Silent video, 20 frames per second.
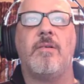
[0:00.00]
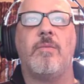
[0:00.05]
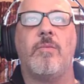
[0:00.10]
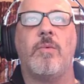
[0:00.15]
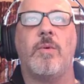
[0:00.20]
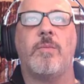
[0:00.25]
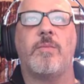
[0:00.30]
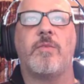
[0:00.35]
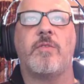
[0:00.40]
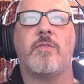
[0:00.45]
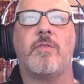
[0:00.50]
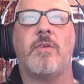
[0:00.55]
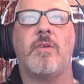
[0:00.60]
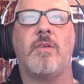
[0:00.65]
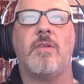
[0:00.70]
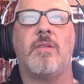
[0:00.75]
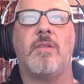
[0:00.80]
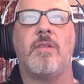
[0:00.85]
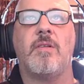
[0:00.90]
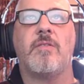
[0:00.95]
Whoops.
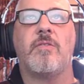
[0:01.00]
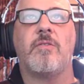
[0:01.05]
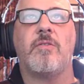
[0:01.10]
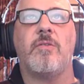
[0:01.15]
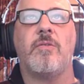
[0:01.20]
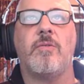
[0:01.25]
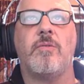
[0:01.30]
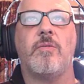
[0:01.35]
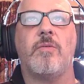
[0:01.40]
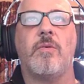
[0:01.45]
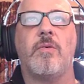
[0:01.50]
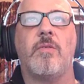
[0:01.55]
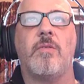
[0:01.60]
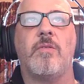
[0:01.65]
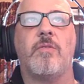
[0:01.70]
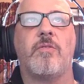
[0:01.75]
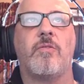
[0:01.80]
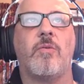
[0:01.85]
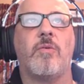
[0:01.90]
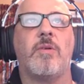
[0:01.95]
Let's do
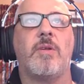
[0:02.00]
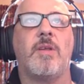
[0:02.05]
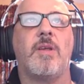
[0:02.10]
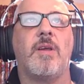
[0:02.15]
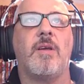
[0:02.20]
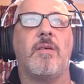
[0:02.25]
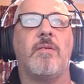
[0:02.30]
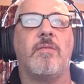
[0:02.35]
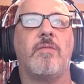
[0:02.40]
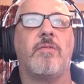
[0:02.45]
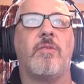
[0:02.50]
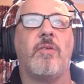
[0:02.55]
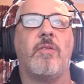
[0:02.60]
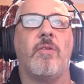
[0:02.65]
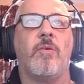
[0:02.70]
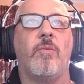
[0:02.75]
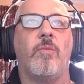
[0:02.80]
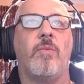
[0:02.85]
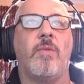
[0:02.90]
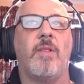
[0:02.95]
the sort, yeah. So
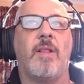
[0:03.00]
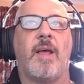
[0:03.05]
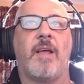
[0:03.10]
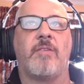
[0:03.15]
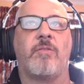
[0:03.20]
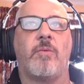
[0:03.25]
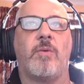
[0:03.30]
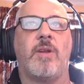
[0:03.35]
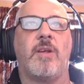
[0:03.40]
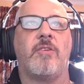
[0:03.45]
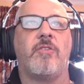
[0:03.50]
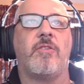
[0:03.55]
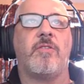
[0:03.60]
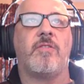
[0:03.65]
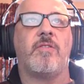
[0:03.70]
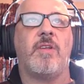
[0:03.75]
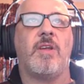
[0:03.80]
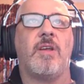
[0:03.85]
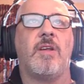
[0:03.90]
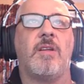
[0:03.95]
the last one I
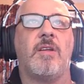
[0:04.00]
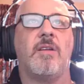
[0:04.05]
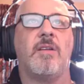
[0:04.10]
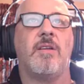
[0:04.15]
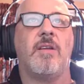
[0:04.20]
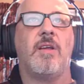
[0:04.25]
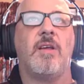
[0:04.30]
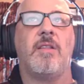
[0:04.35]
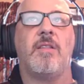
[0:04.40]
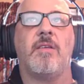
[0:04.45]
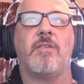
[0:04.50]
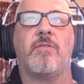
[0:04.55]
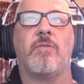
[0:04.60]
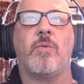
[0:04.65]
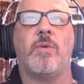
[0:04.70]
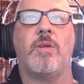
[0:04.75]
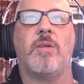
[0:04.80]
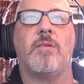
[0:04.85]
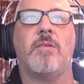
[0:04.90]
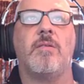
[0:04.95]
just did and this
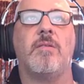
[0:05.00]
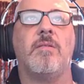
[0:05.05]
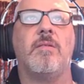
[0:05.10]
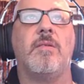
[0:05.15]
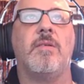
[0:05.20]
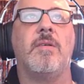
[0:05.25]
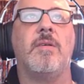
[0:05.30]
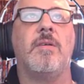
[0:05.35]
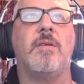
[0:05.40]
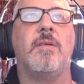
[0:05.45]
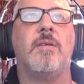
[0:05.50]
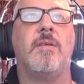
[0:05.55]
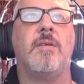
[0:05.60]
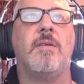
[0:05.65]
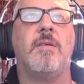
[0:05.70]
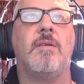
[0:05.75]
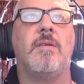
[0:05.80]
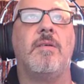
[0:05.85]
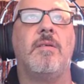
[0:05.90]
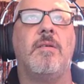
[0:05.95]
one.
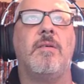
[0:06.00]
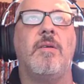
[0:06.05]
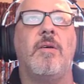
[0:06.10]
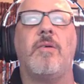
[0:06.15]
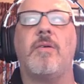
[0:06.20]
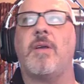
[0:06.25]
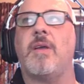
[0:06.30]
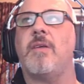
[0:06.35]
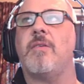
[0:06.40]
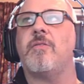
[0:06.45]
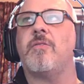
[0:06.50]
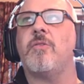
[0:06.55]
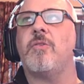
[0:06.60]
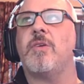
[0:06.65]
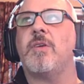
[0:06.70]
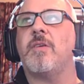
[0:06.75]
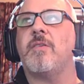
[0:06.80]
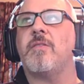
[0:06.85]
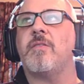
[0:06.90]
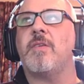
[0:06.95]
Okay, so
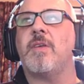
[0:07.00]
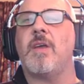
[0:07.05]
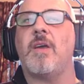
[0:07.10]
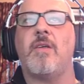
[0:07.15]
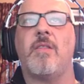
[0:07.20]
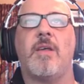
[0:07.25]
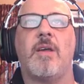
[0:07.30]
you can see how